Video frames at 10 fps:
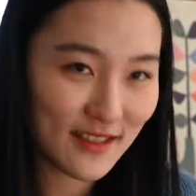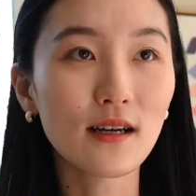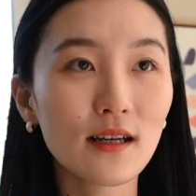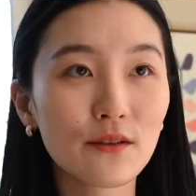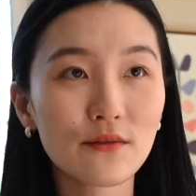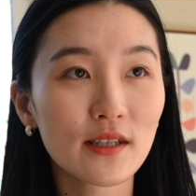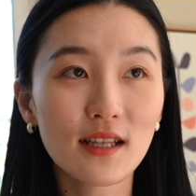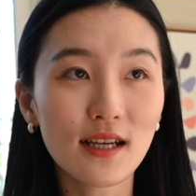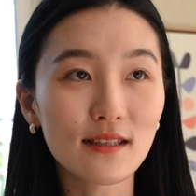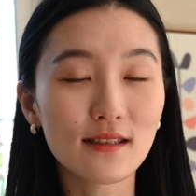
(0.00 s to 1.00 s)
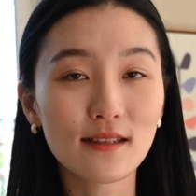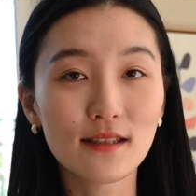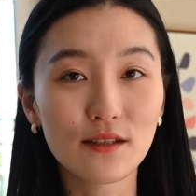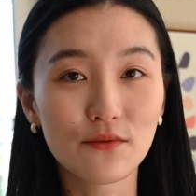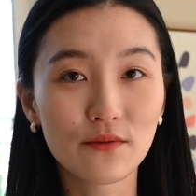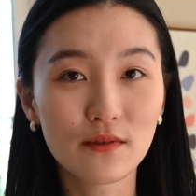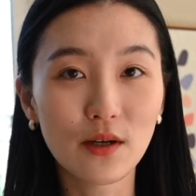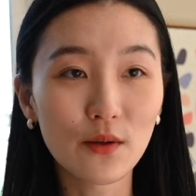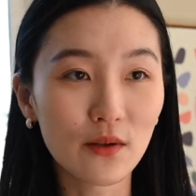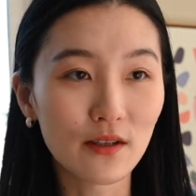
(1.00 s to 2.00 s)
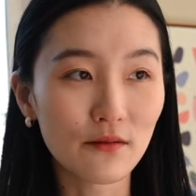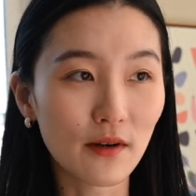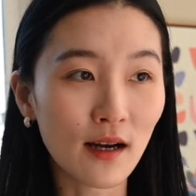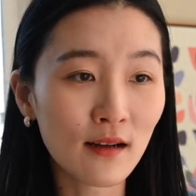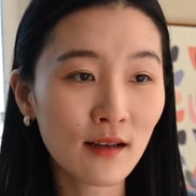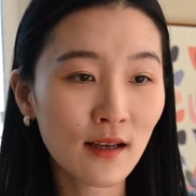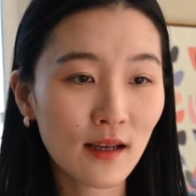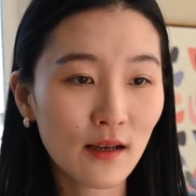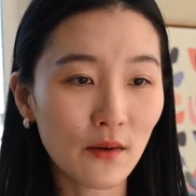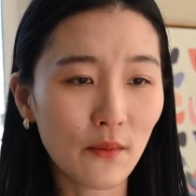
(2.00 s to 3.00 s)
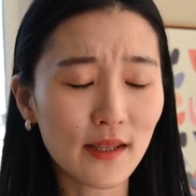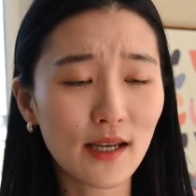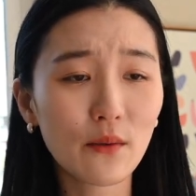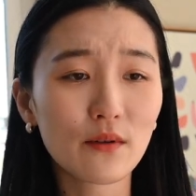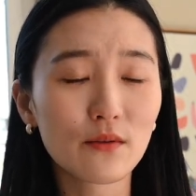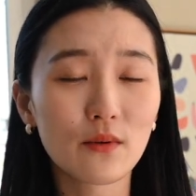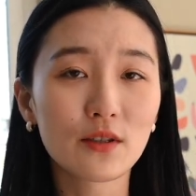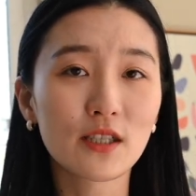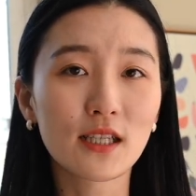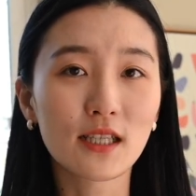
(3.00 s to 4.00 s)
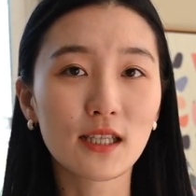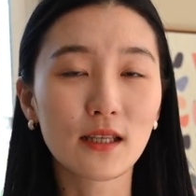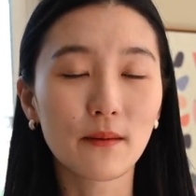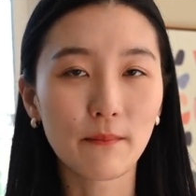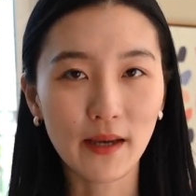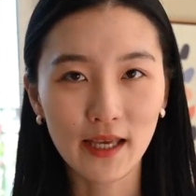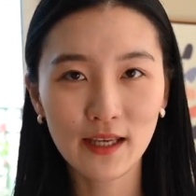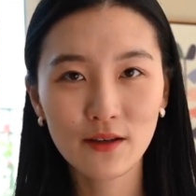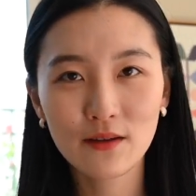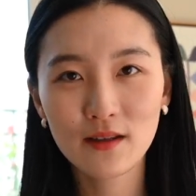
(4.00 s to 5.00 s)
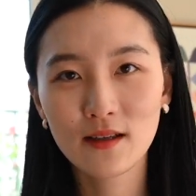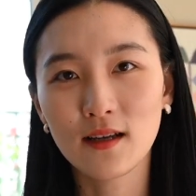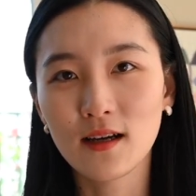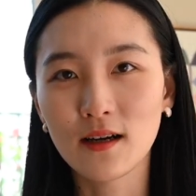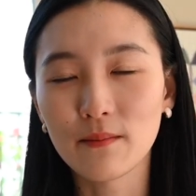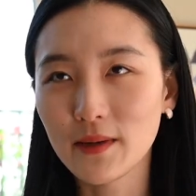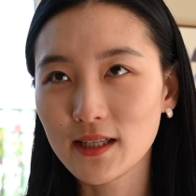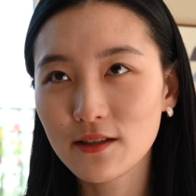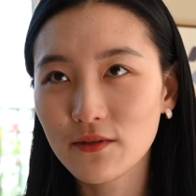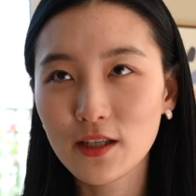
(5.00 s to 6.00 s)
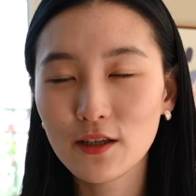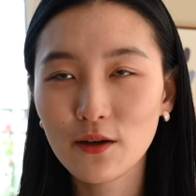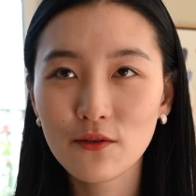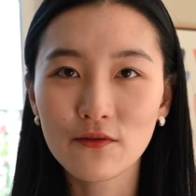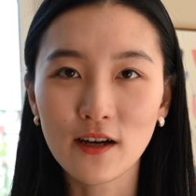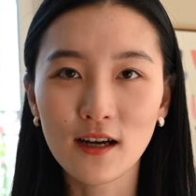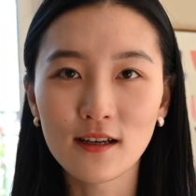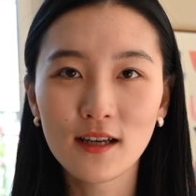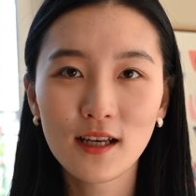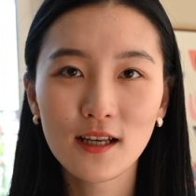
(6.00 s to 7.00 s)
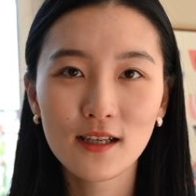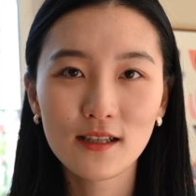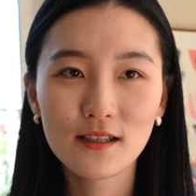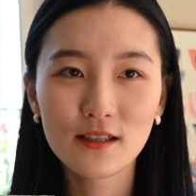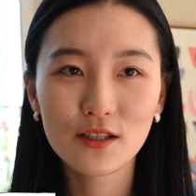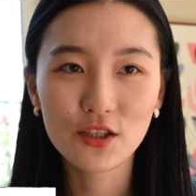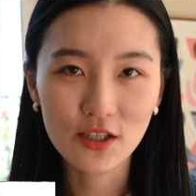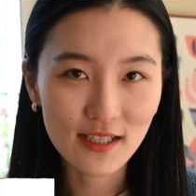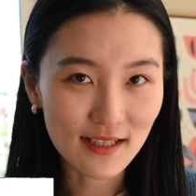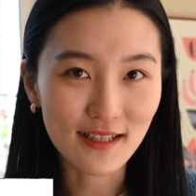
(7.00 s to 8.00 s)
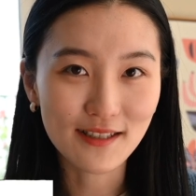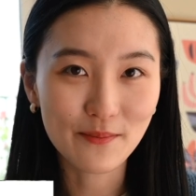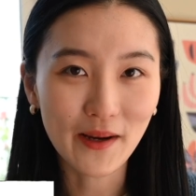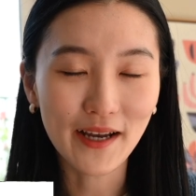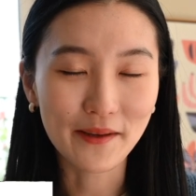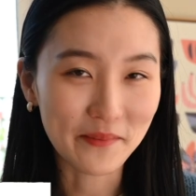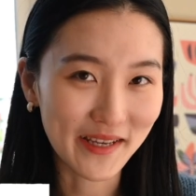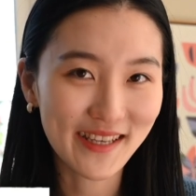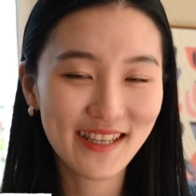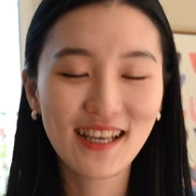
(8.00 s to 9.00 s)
I realized this is totally wrong when I was watching May's video from String Things by May,